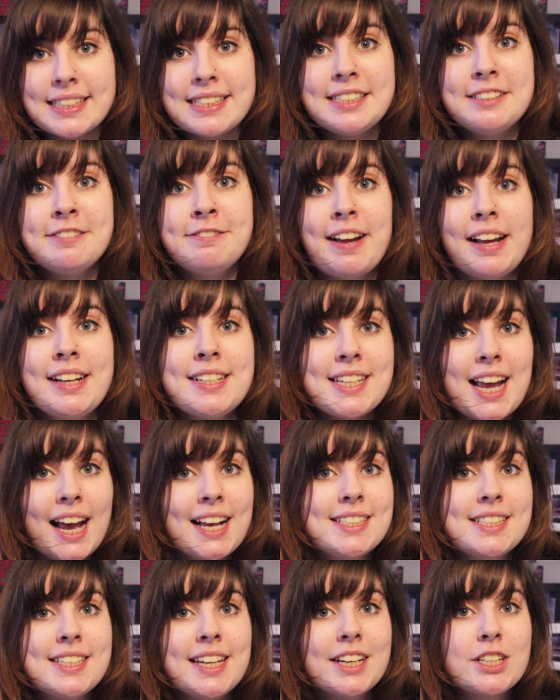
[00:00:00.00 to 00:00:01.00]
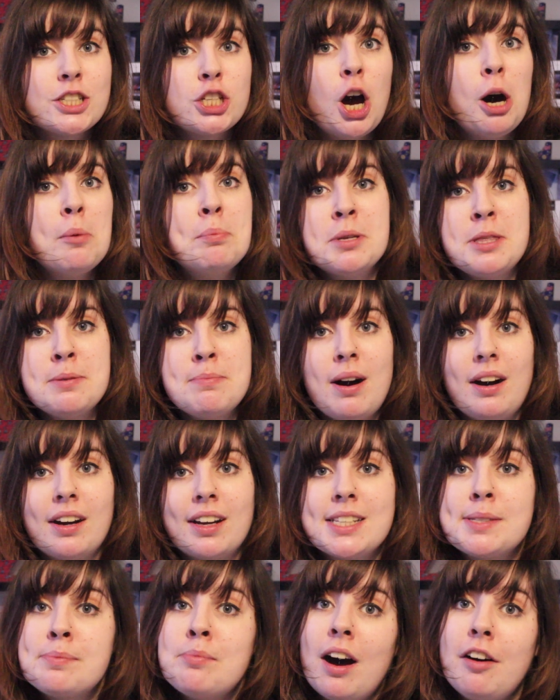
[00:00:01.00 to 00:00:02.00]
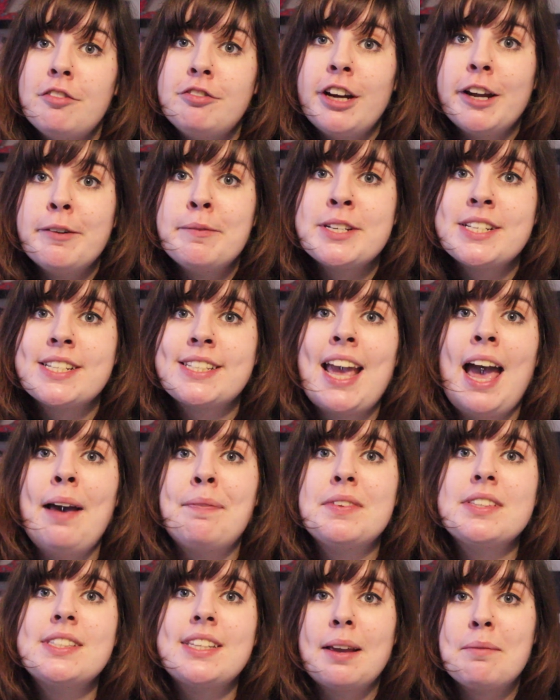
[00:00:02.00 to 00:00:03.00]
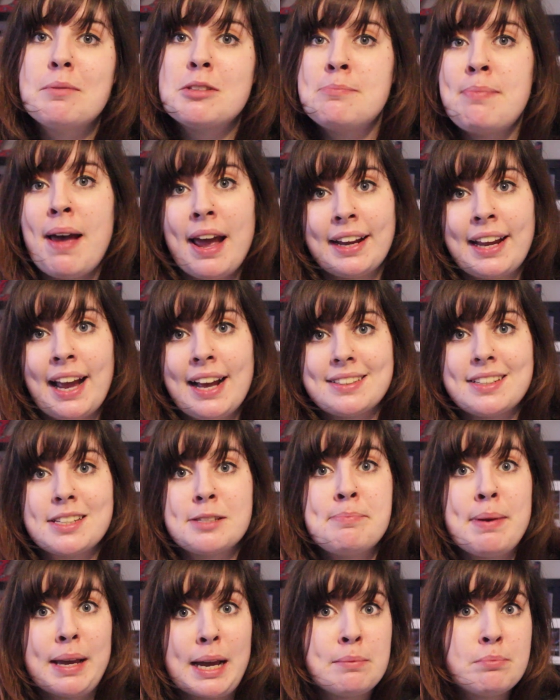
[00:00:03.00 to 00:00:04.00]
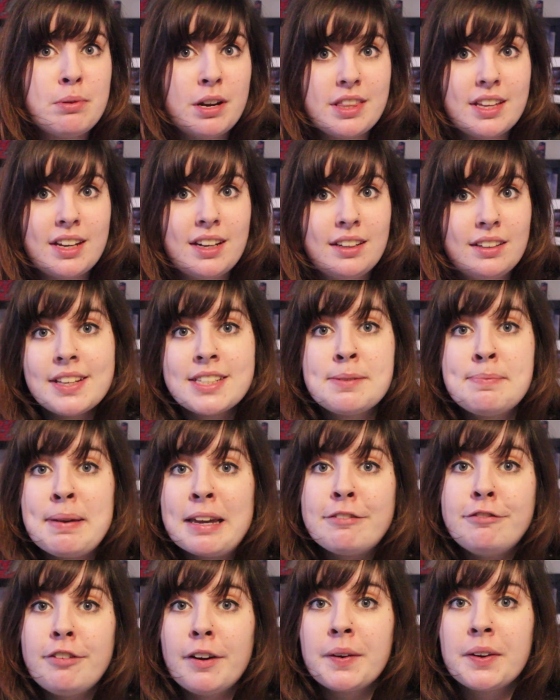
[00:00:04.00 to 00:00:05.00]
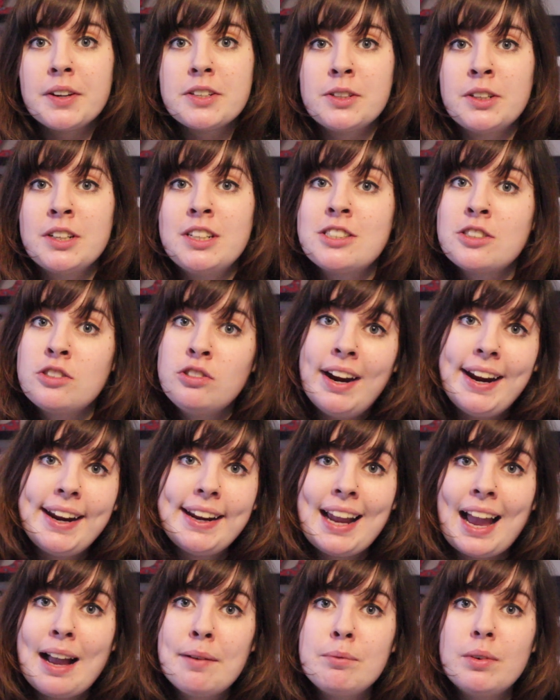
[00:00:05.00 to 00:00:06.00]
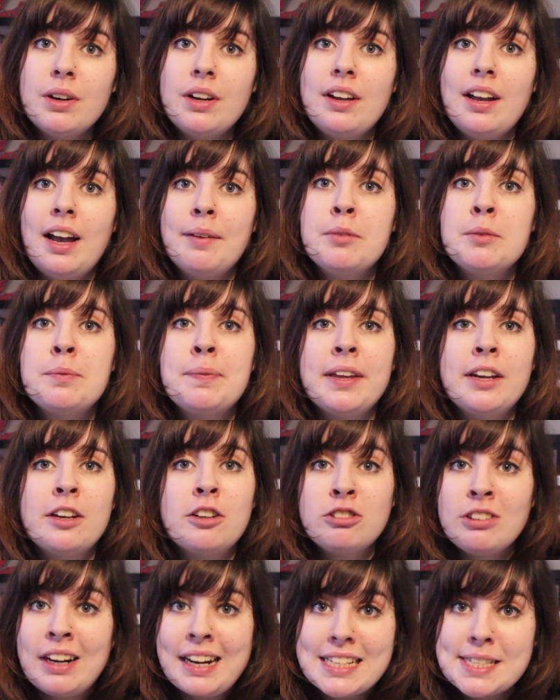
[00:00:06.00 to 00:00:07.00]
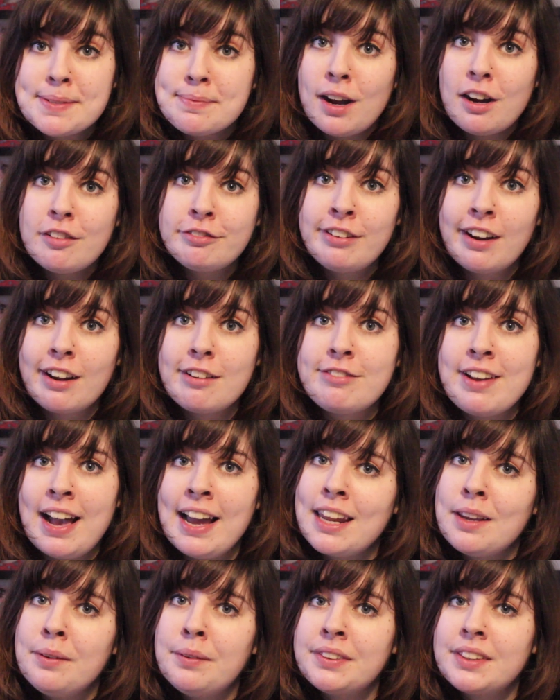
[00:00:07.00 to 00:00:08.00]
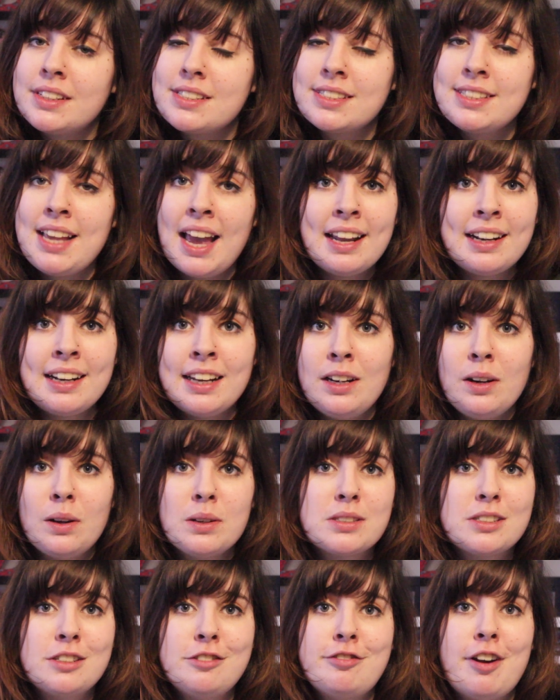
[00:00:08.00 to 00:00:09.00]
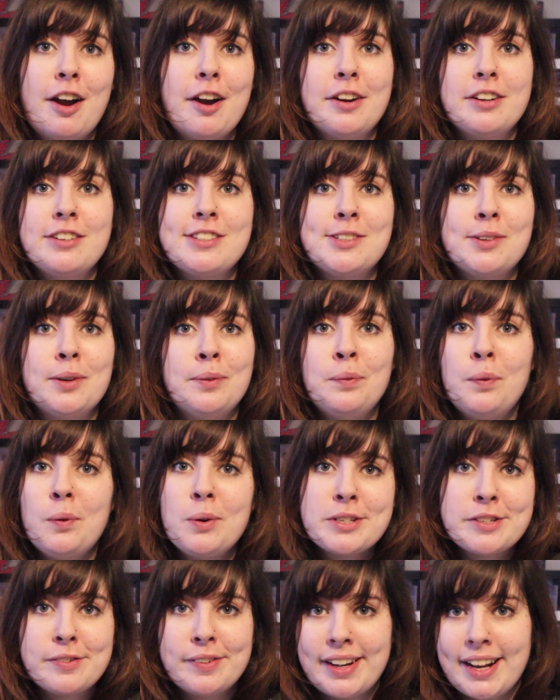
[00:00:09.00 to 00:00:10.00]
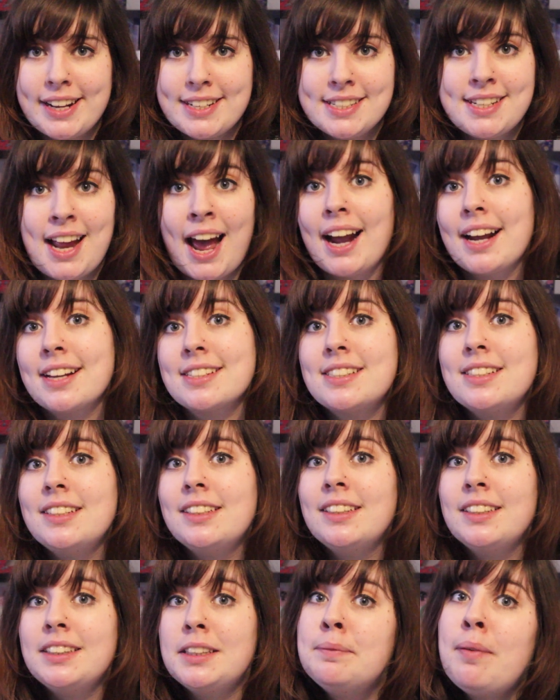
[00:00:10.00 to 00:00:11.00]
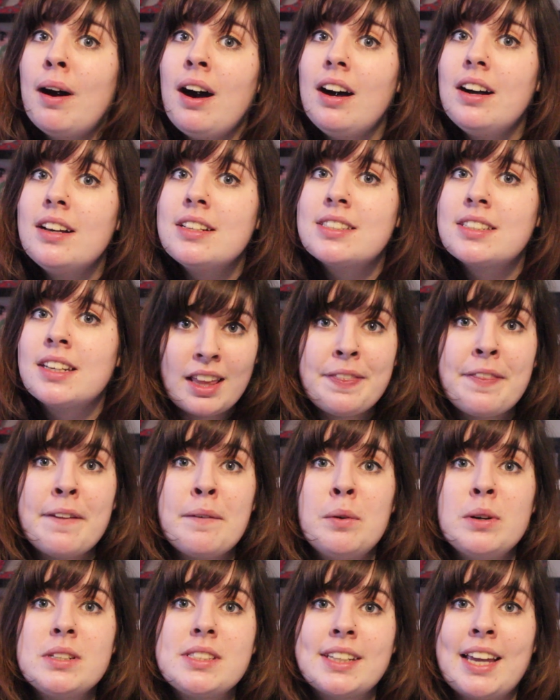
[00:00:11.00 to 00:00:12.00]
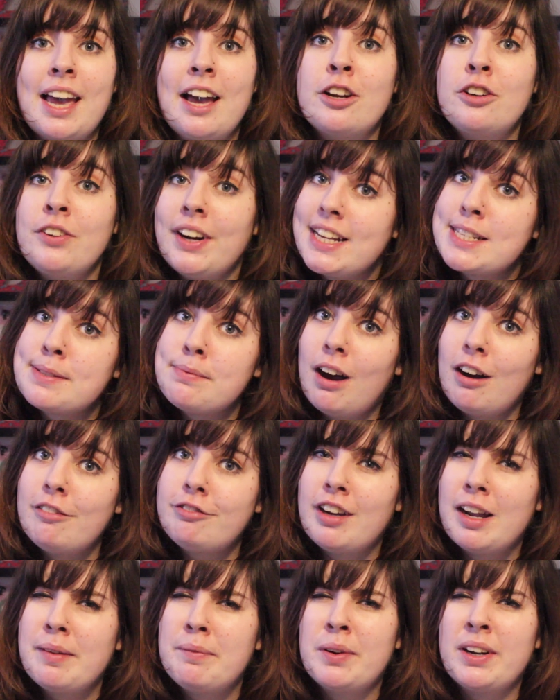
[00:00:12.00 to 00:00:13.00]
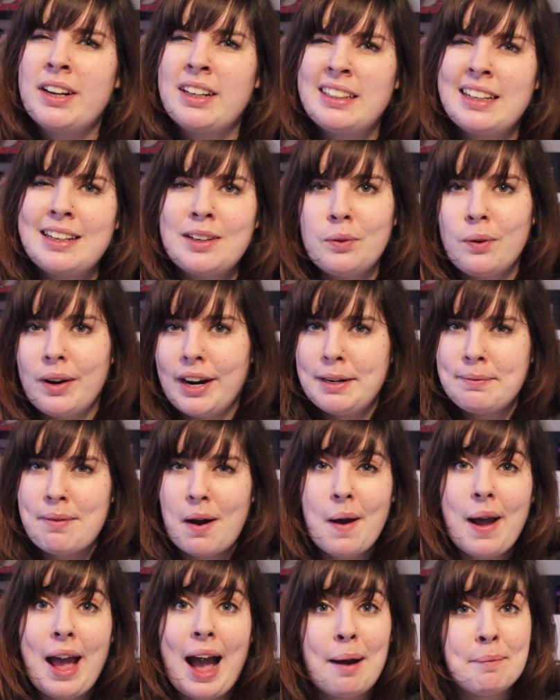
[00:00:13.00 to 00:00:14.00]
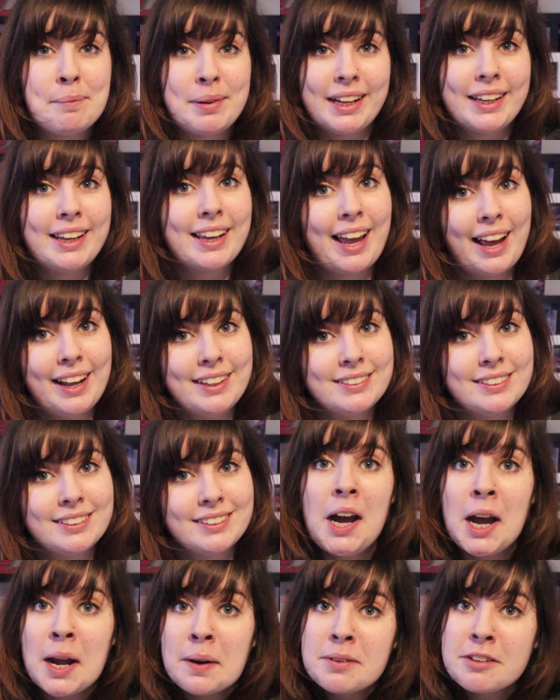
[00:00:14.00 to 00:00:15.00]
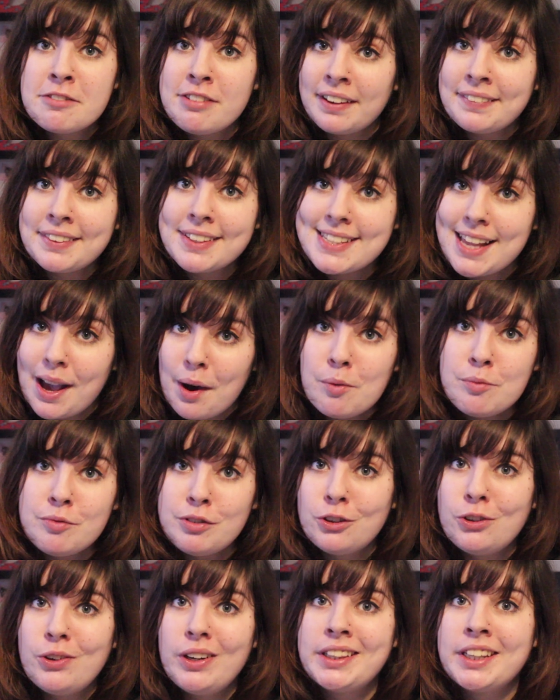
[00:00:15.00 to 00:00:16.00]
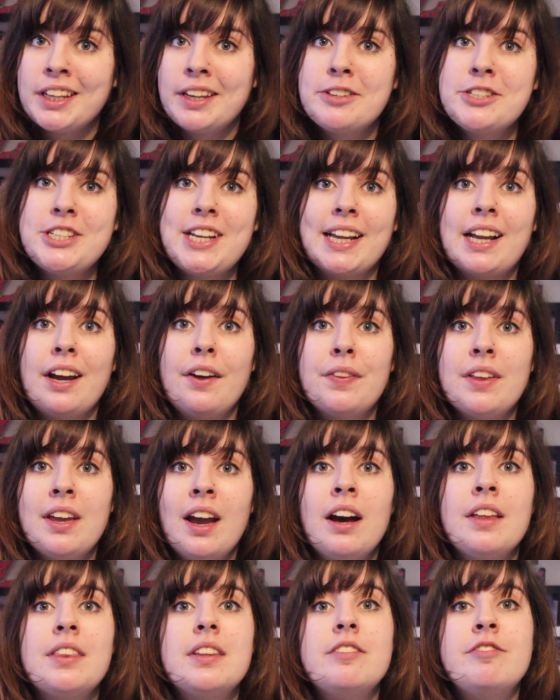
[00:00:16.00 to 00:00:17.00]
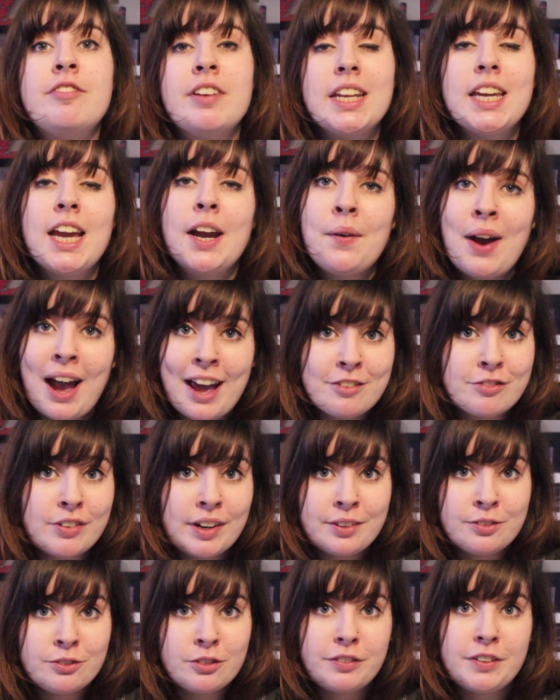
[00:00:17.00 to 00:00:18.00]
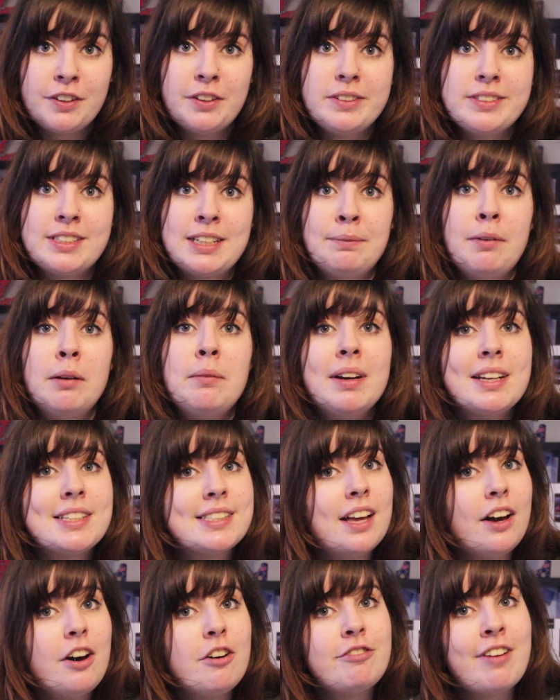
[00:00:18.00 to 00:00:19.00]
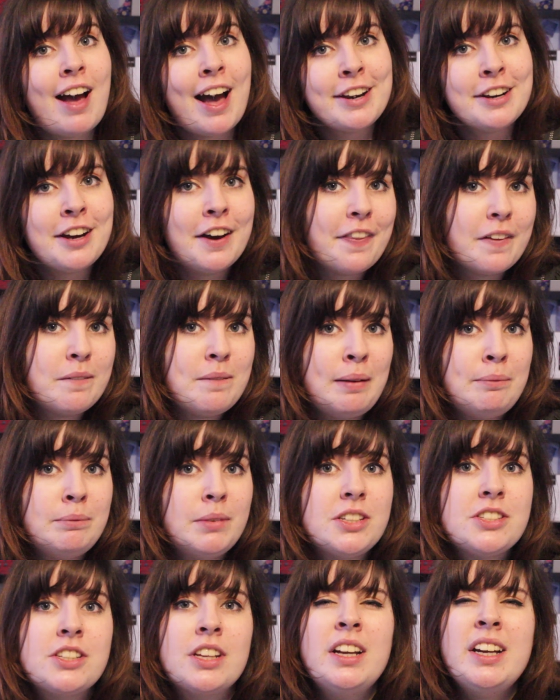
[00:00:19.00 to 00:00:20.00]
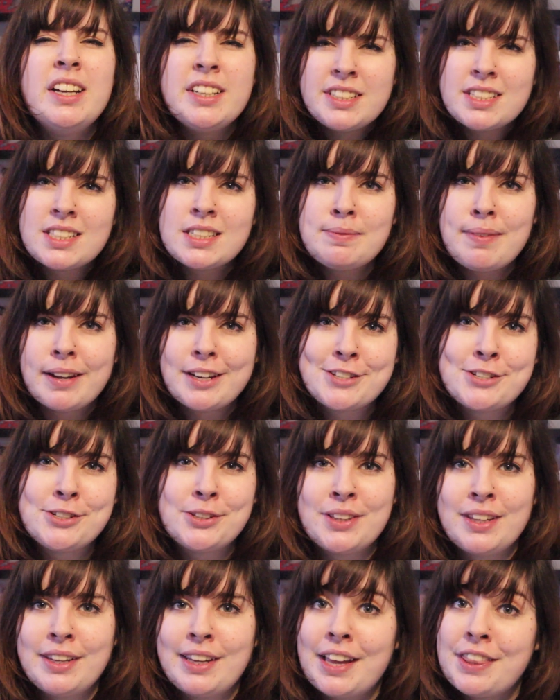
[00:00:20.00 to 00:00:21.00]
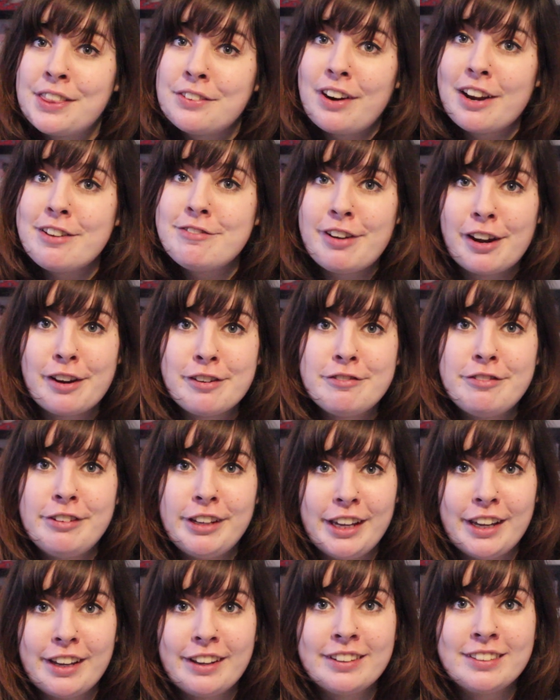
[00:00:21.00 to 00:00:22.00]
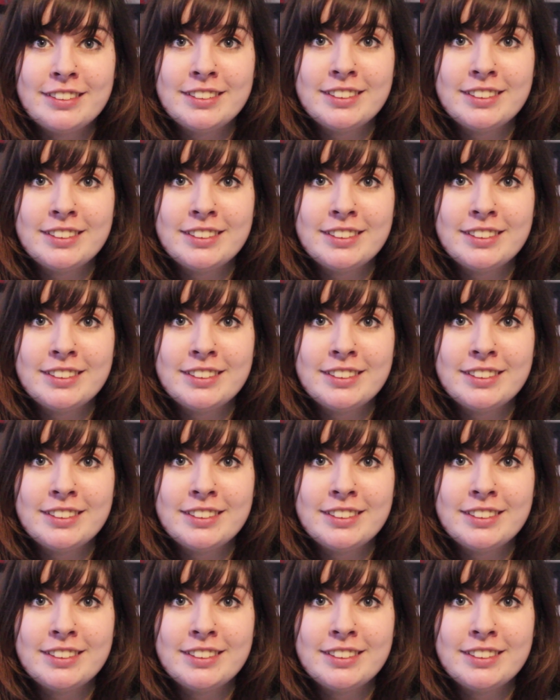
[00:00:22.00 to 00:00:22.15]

This is a fantastic top-of-the-market smartphone which has kept the same spec as its bigger brother. There's a big focus on its great camera and would be a great smartphone for anyone that sadly lost a phone to a water-related accident in the past and they want to get a great smartphone but are a little worried about it happening again. I hope you found this helpful and that you check out the other video and written reviews done by myself and other members just to make sure that you get the right phone for you.